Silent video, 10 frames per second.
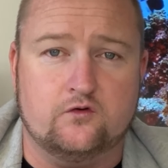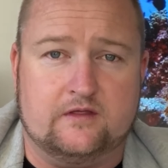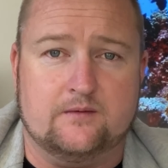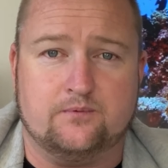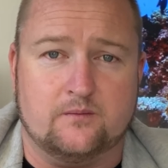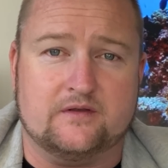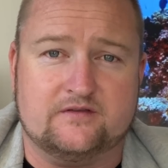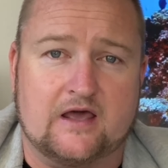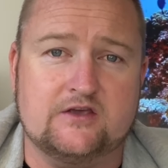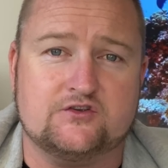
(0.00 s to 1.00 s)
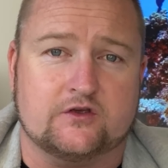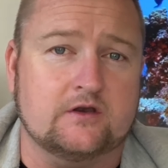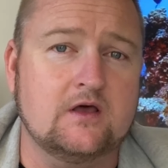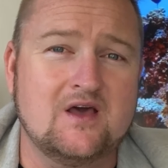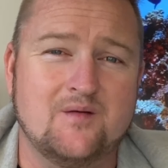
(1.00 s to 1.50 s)
the implementation,
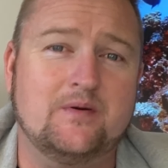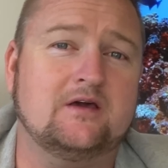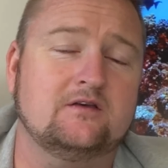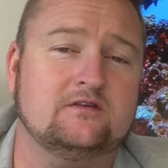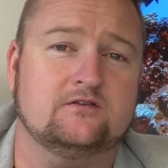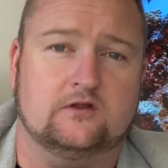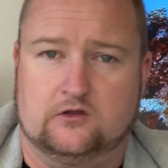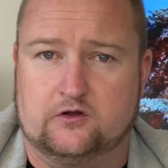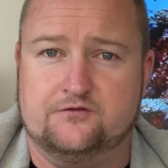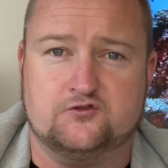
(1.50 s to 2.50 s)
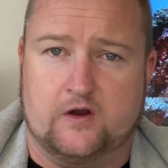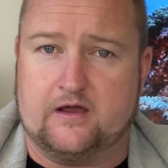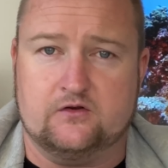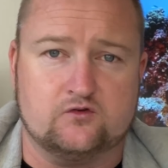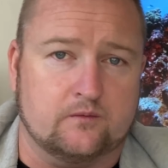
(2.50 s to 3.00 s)
because there's a lot of drag
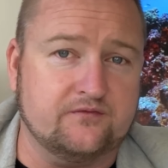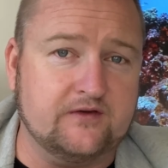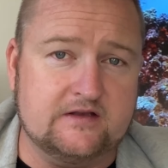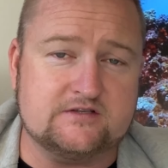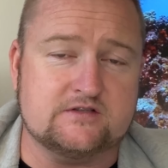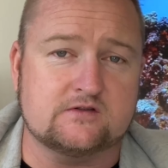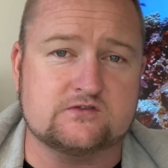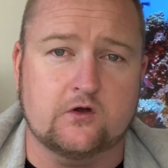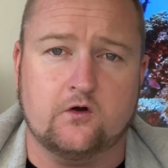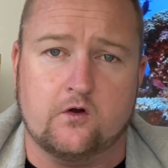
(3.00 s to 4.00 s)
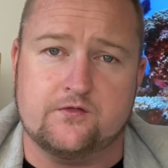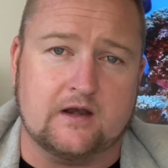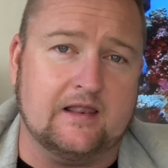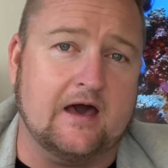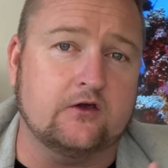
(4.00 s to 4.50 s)
and drop features in Zoho that
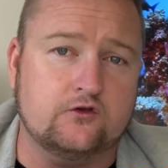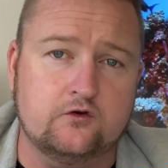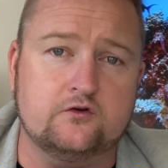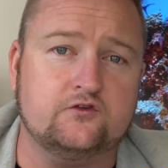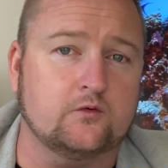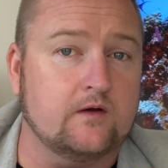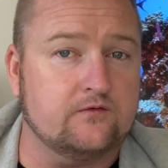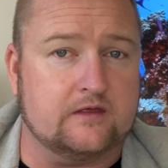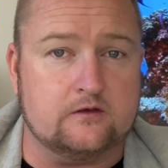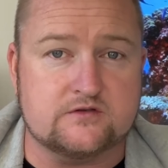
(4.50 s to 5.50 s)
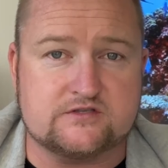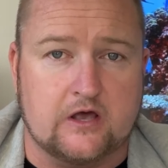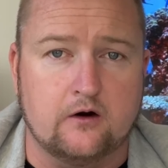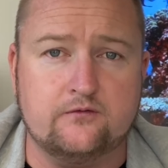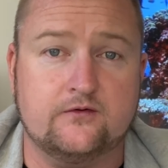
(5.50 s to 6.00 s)
allow you to do everything
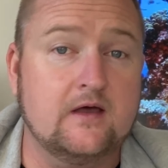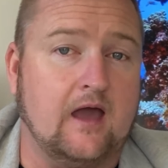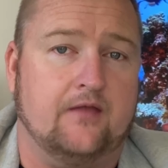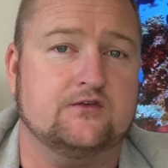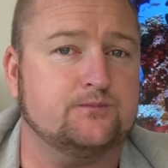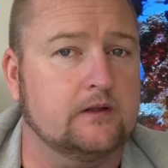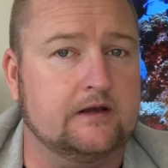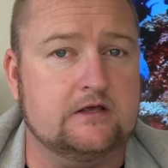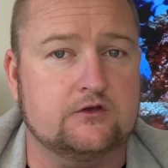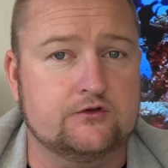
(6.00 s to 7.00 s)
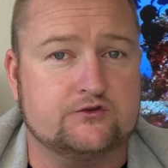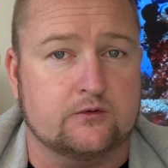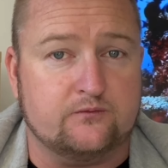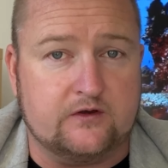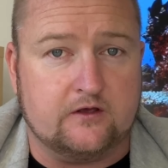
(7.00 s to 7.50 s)
yourself, and there's plenty of
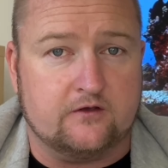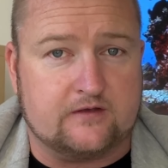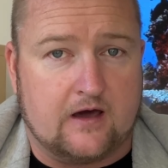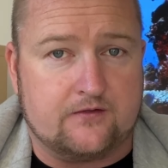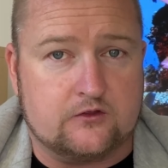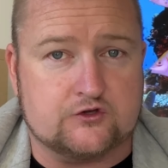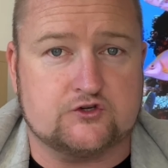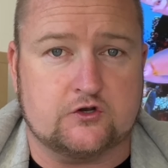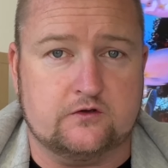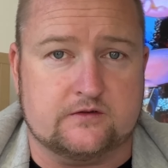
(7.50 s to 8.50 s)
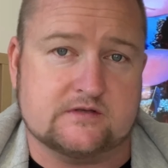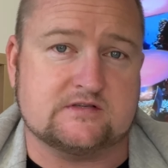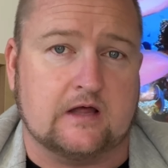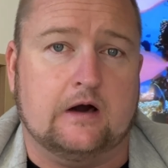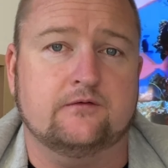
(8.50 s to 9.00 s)
YouTube videos out there that show you this
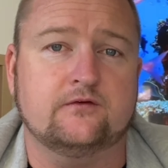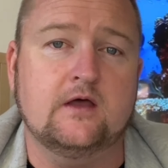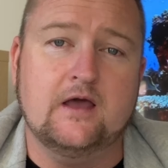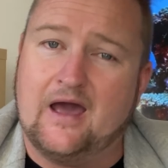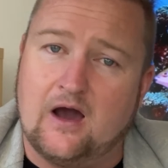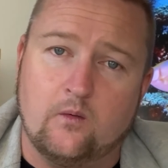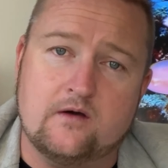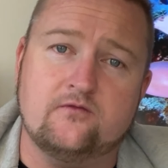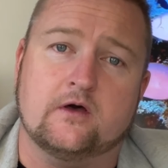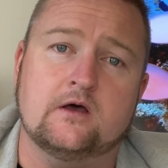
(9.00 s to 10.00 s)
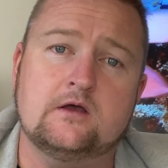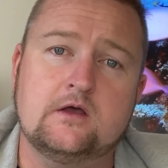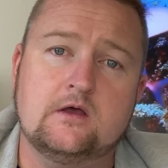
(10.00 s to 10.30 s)
stuff. However,